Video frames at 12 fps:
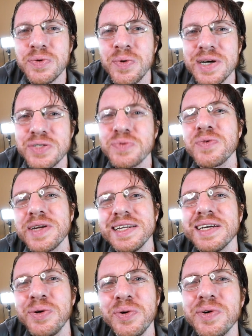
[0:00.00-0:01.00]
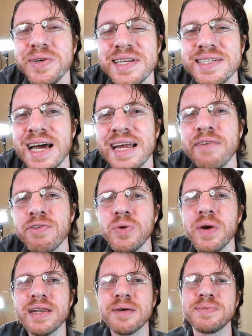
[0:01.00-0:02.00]
what's really cool is that if
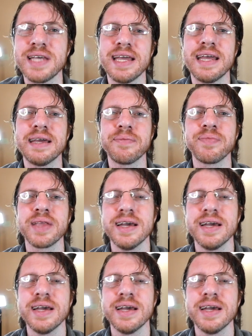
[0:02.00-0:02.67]
you end up taking